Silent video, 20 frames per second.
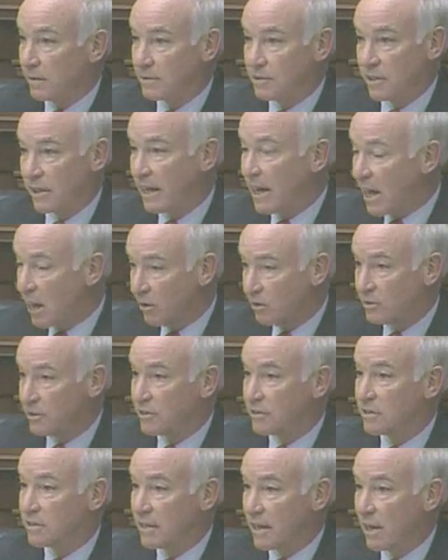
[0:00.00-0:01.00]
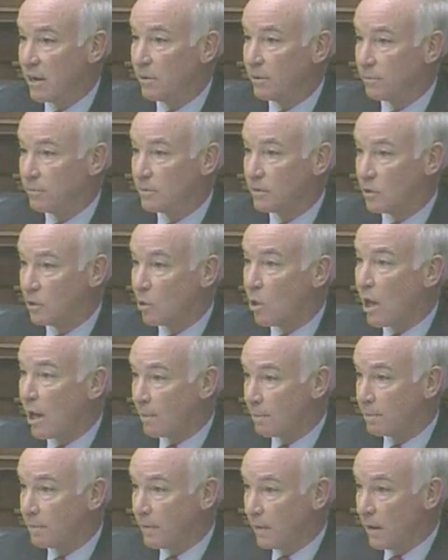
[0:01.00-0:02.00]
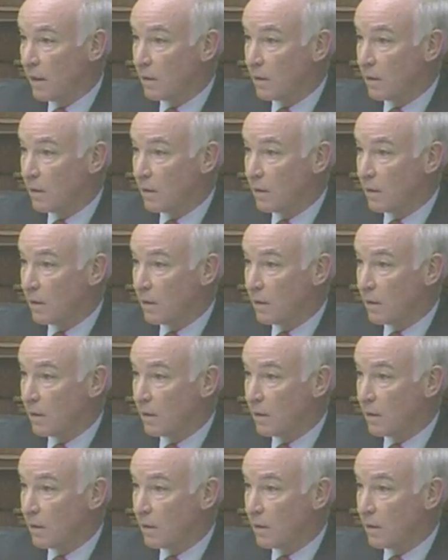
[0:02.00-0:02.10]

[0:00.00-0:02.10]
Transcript: psychologists, now the law